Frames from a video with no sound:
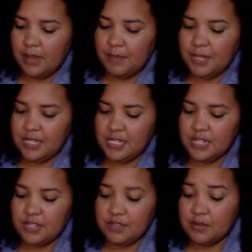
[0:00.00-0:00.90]
I'm getting a
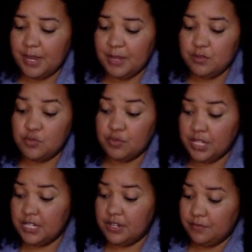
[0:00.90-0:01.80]
sense of somebody who's
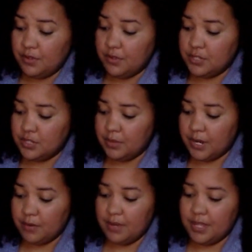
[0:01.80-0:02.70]
really difficult to
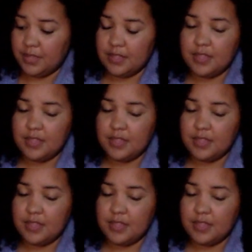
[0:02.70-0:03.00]
work with.